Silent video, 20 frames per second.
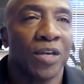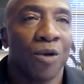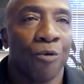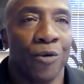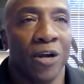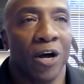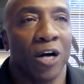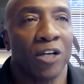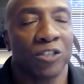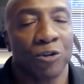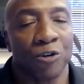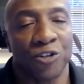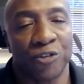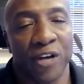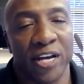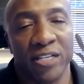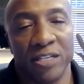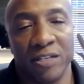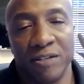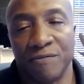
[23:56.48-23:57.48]
We also are
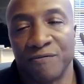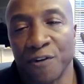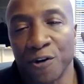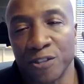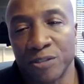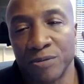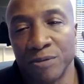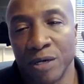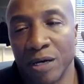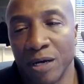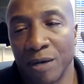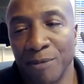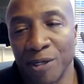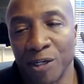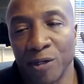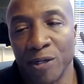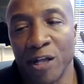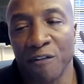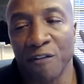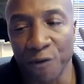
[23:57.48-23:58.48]
trained in
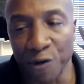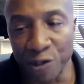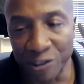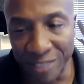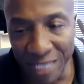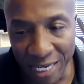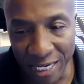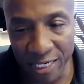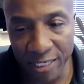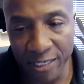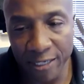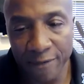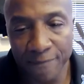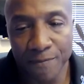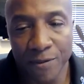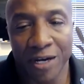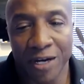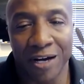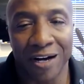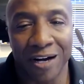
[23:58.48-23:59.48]
mental health first aid
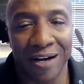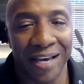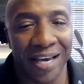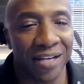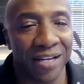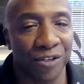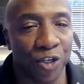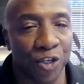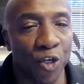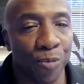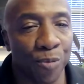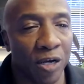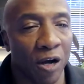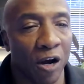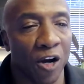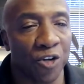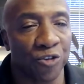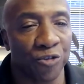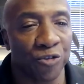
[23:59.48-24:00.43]
and QPR